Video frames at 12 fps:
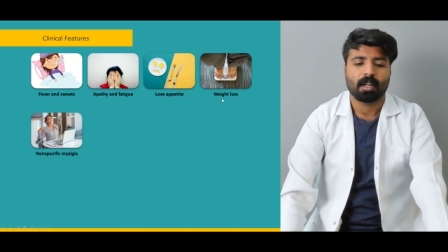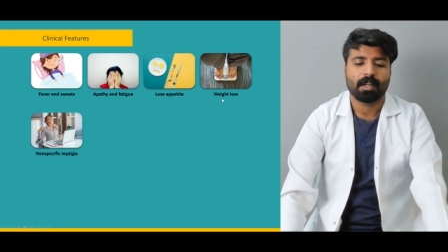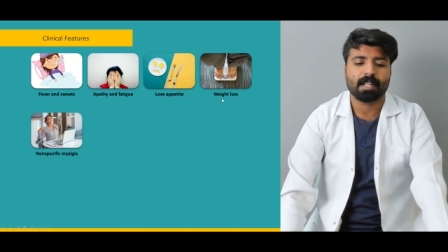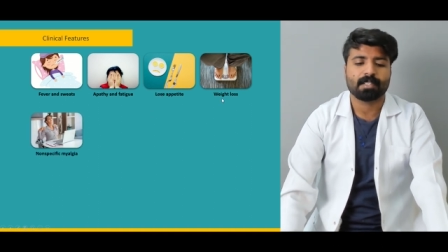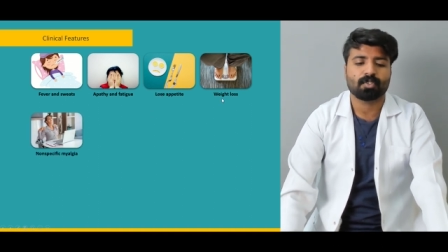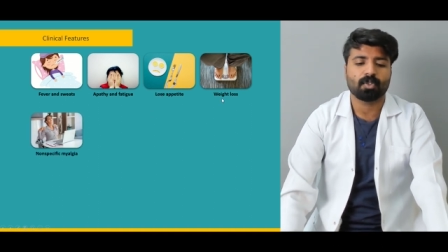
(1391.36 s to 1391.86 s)

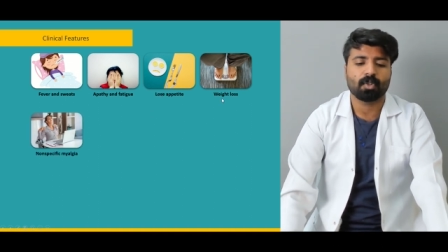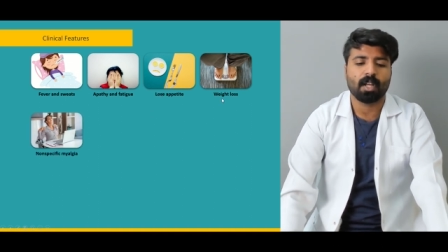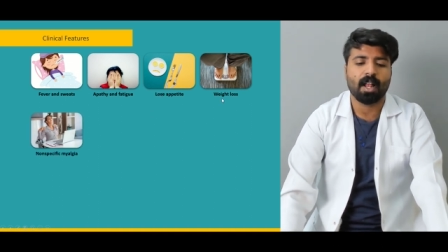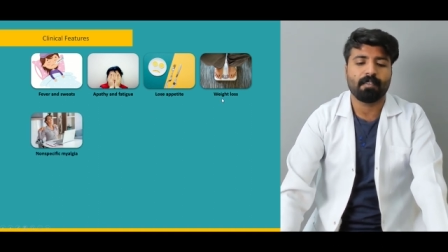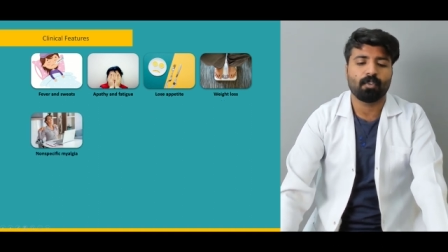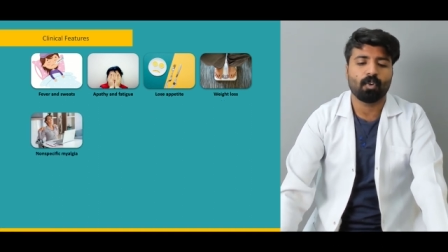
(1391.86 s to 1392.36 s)
Next on, you
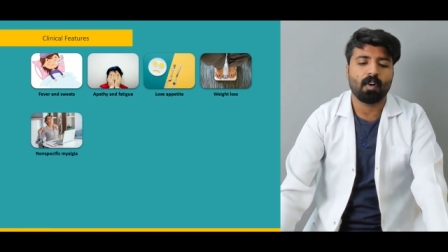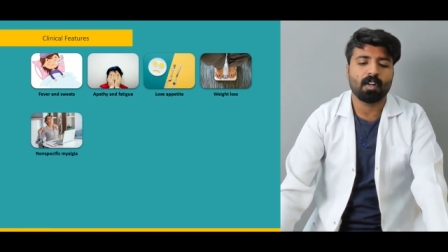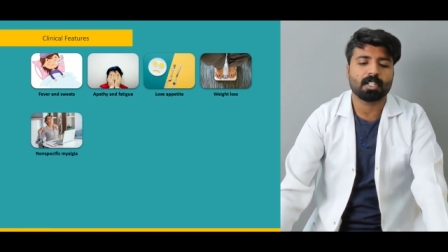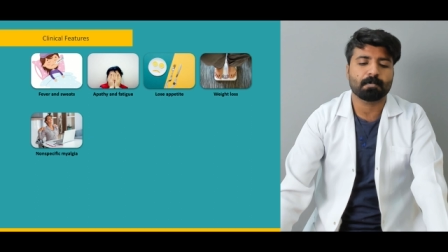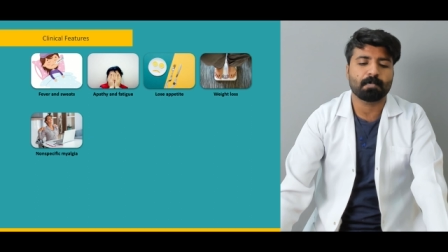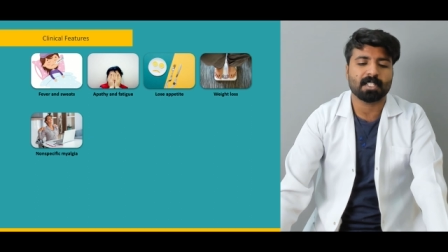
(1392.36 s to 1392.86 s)
have
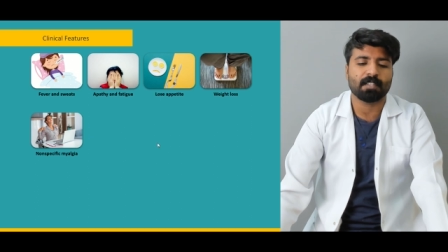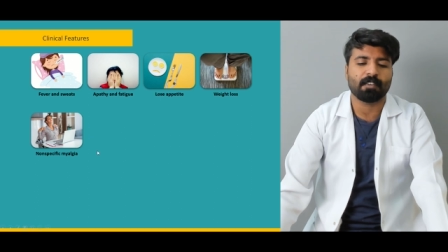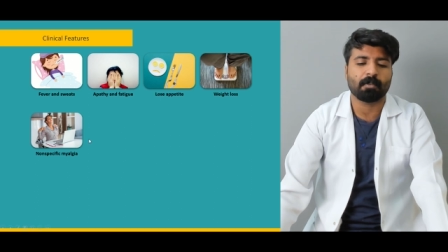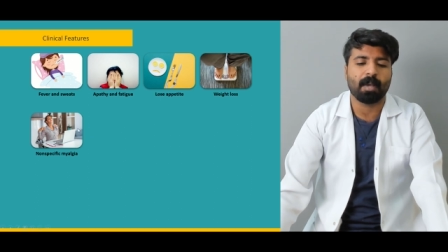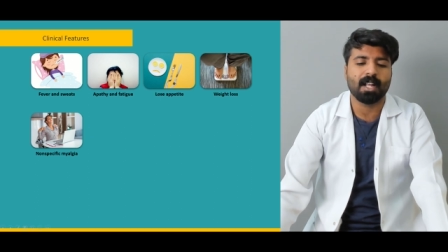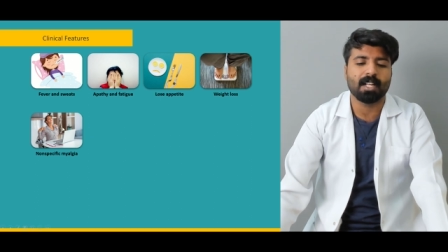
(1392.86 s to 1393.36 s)

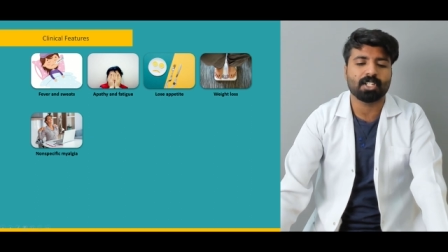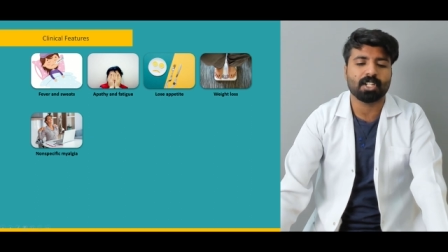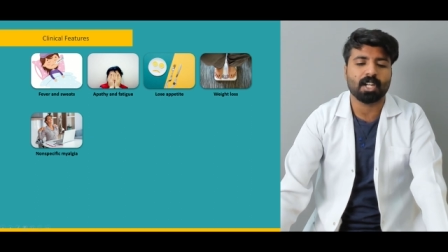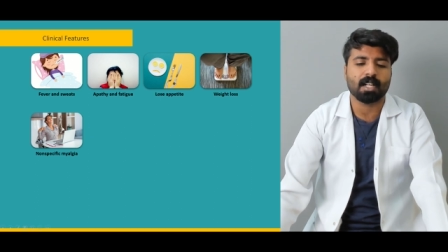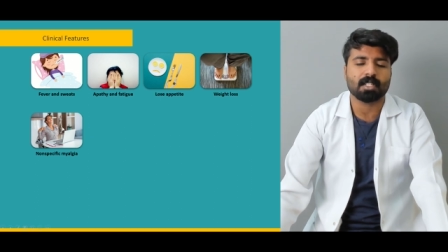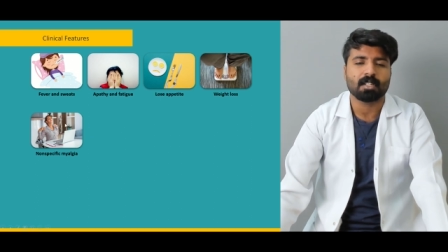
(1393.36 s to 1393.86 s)
non-specific
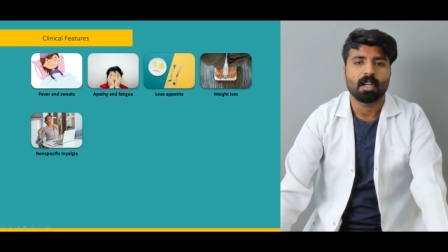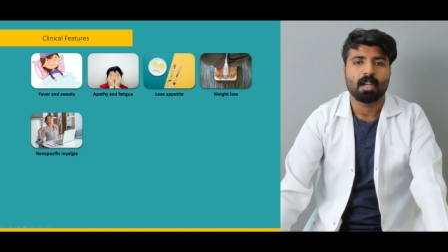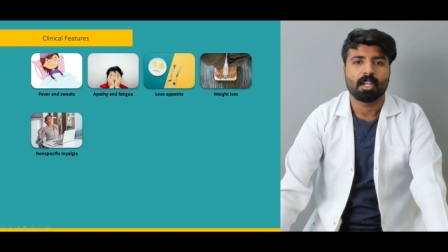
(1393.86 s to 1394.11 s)
myalgias.